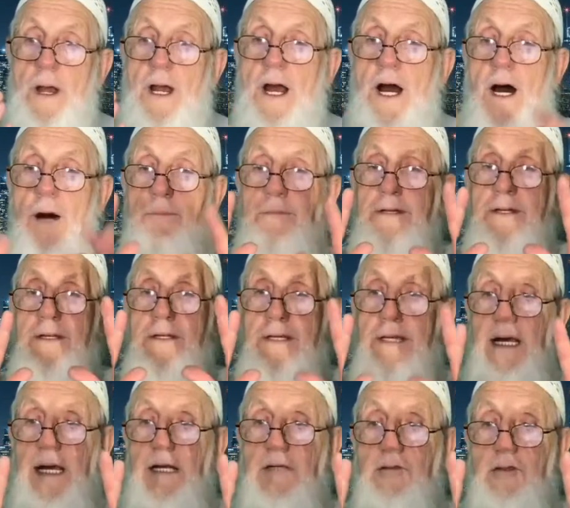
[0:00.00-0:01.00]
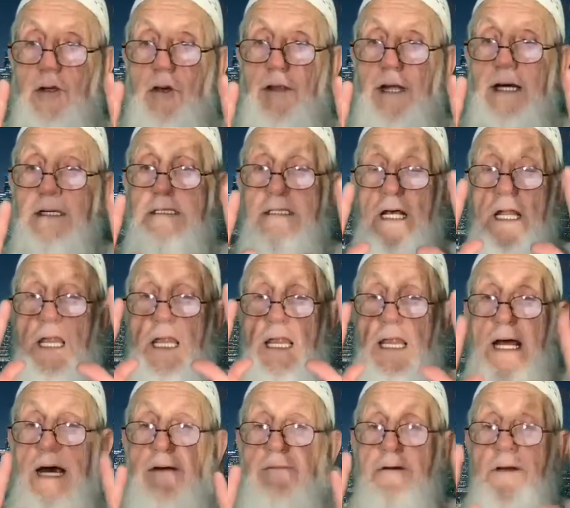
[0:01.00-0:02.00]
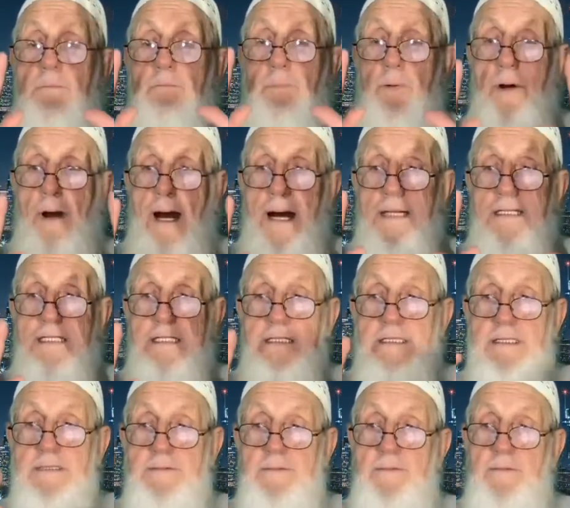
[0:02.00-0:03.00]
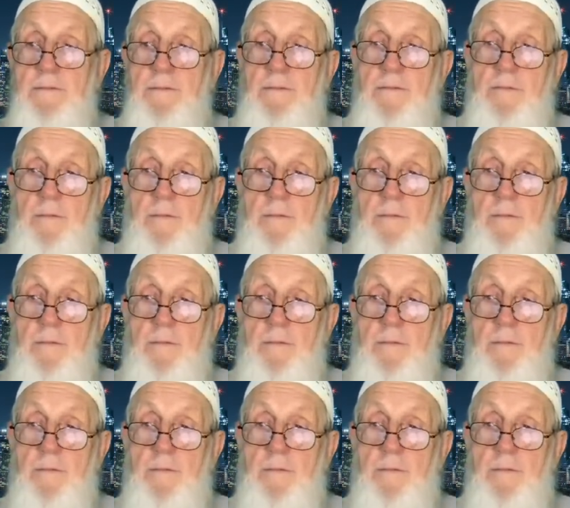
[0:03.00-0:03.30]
the way up to 10. So that's 11 prizes,